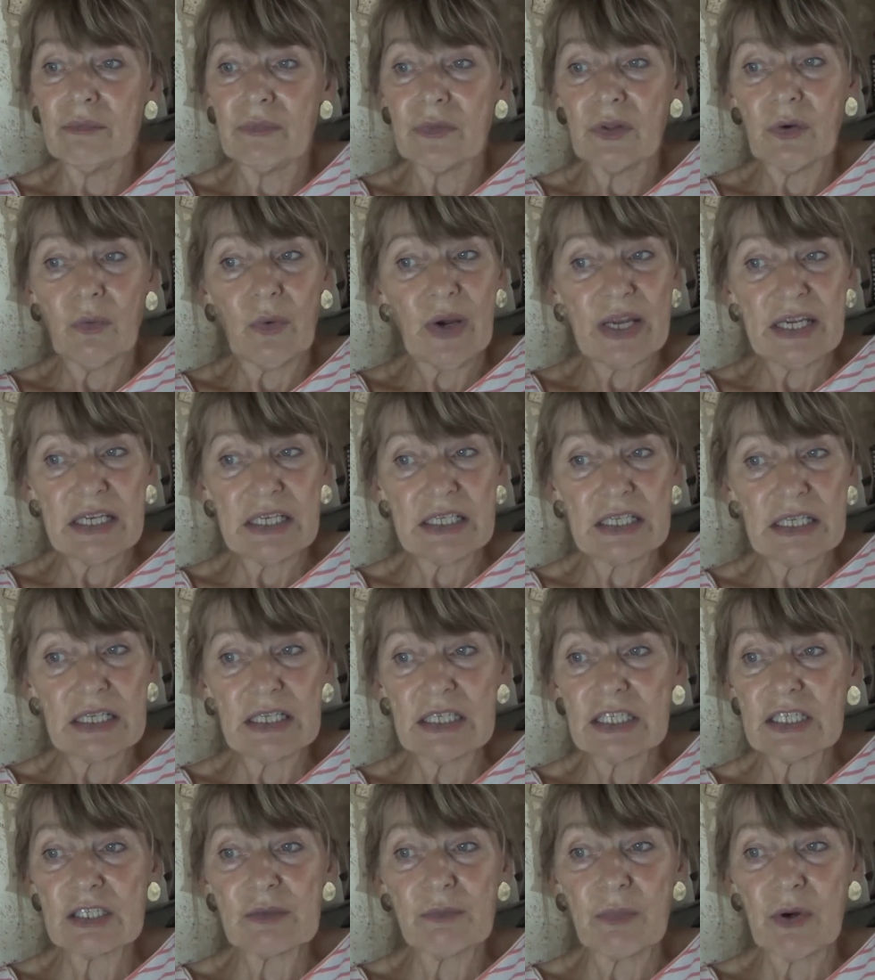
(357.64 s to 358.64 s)

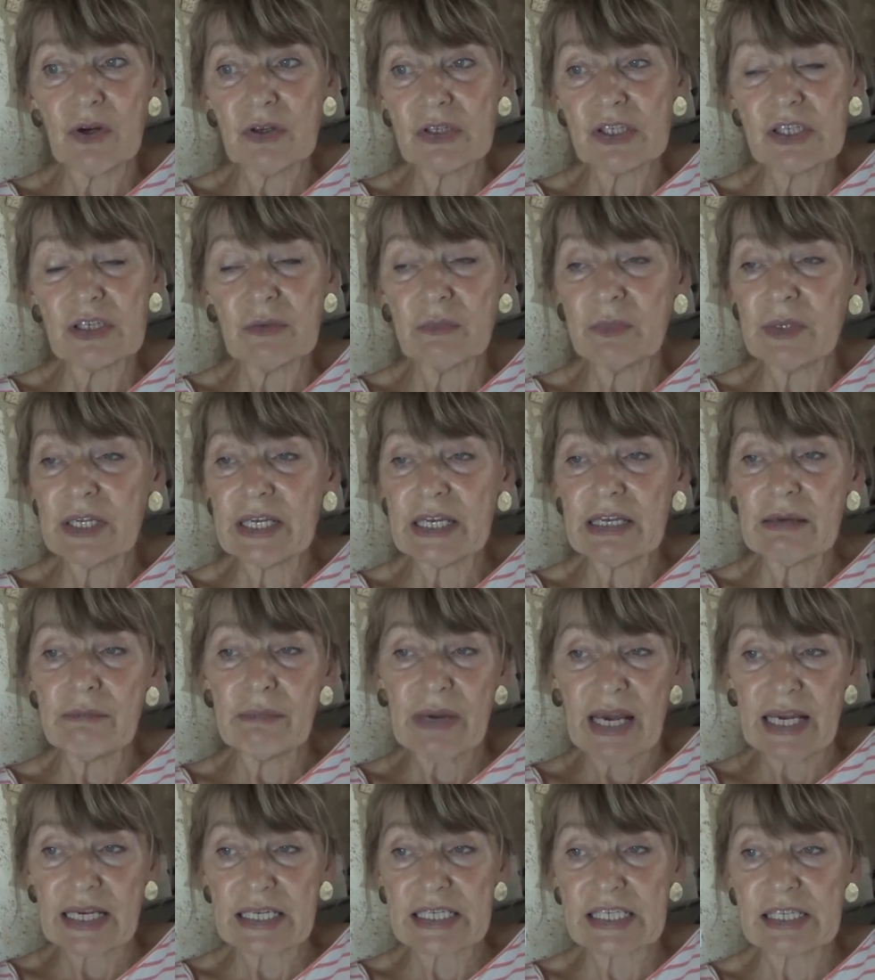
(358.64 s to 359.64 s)
waiters, possibly
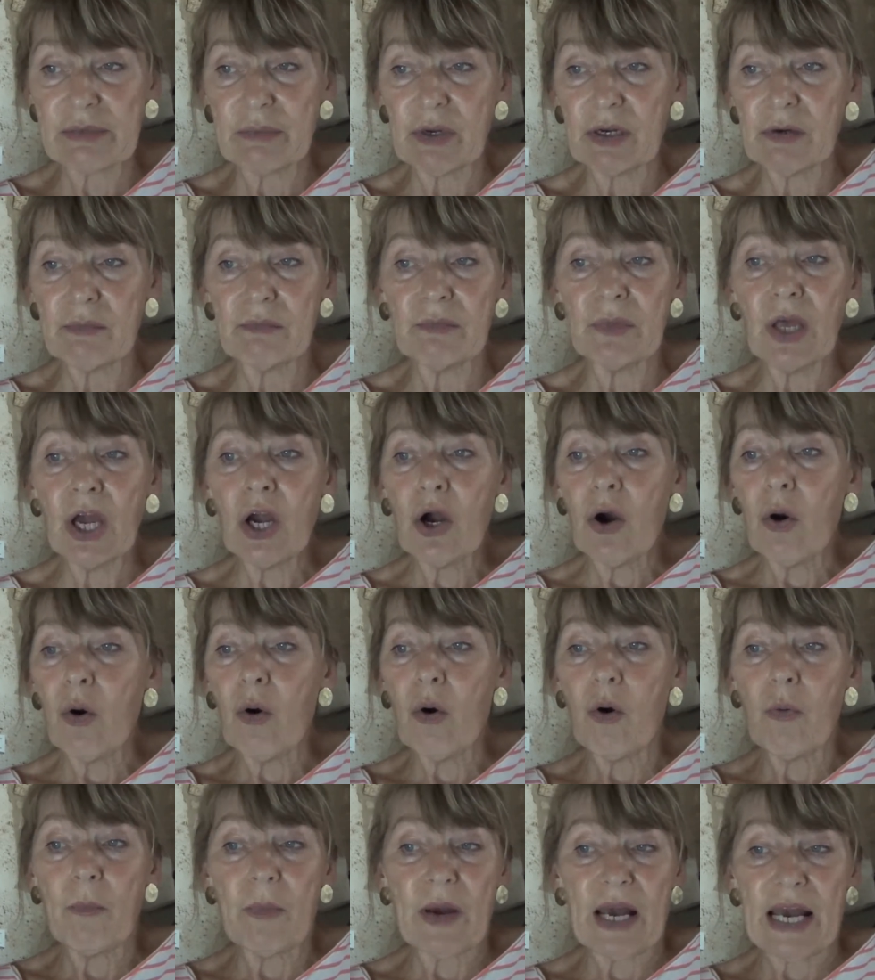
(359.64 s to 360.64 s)
maximum,
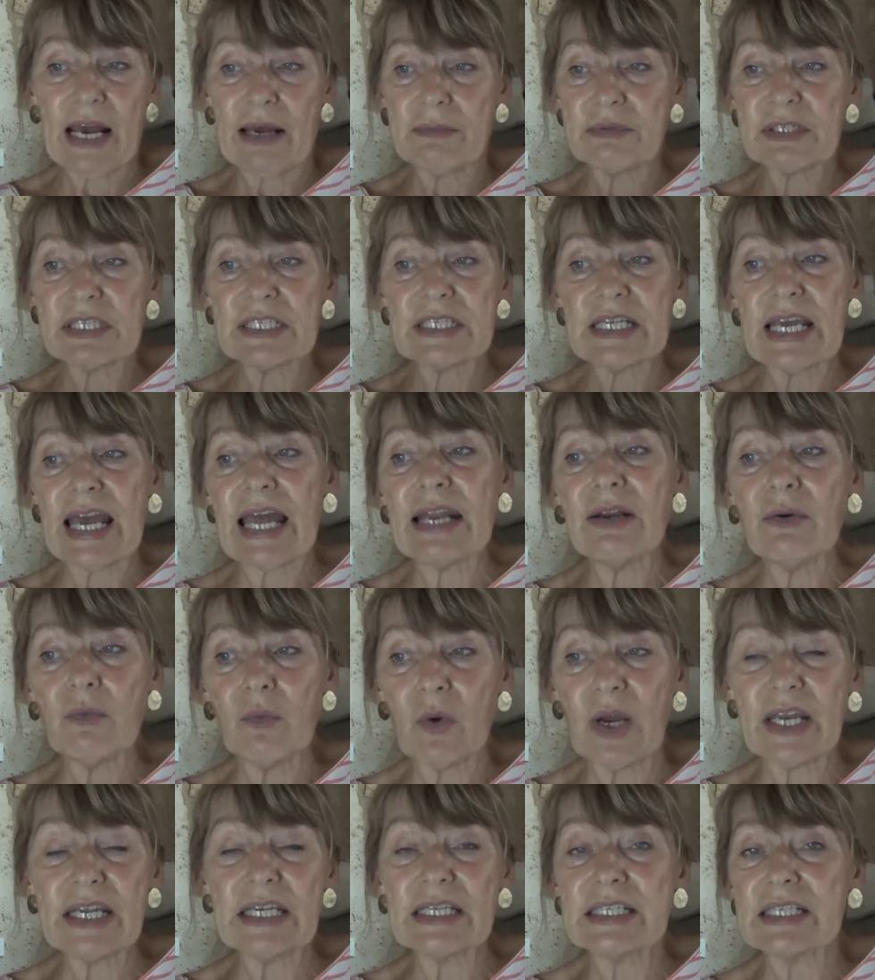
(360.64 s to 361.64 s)
or perhaps 10
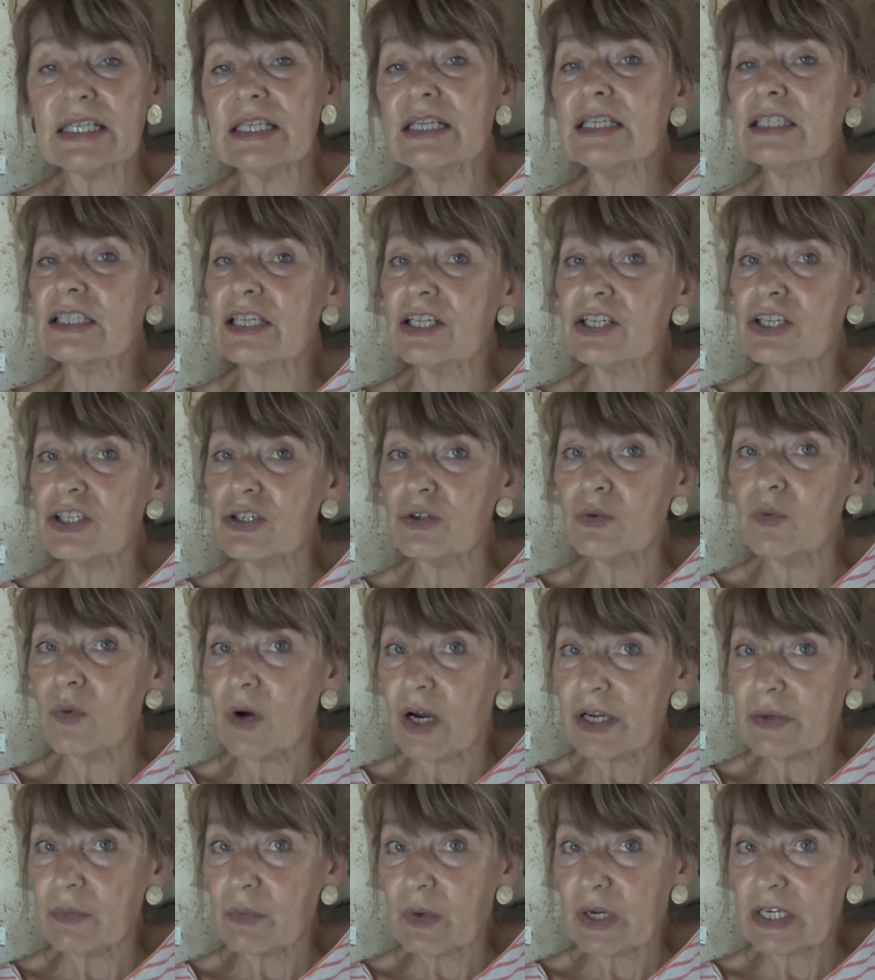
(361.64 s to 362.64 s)
waiters and 2
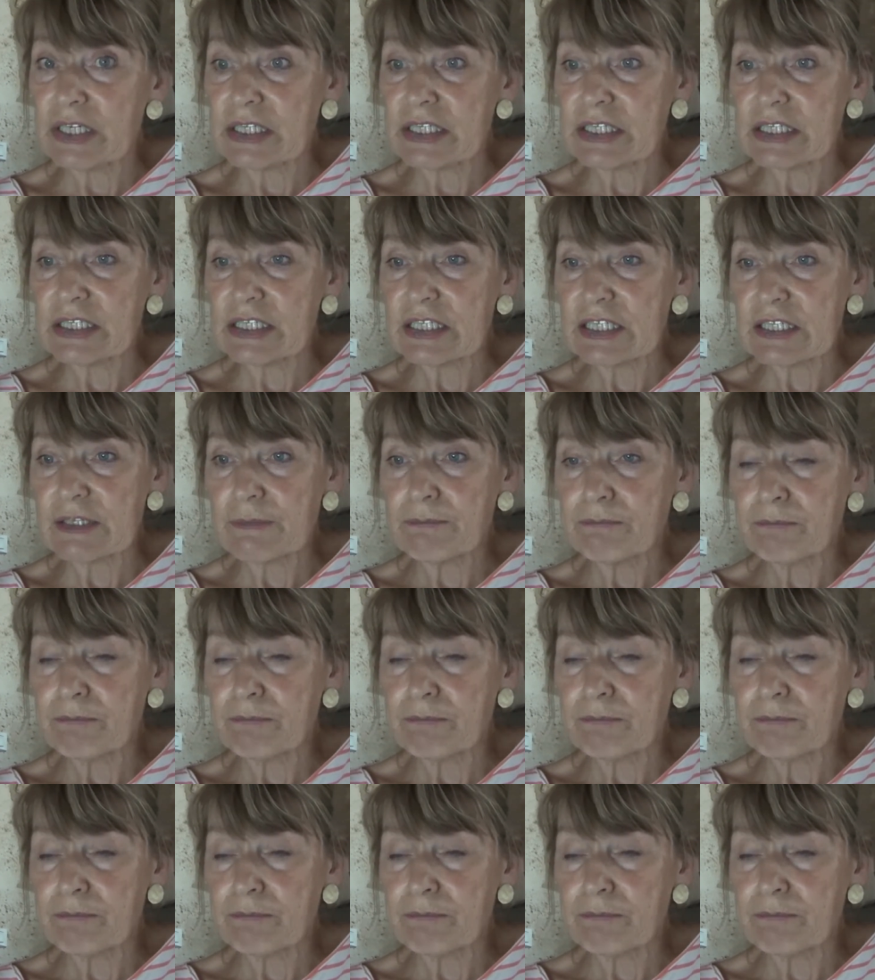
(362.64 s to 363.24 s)
wine waiters.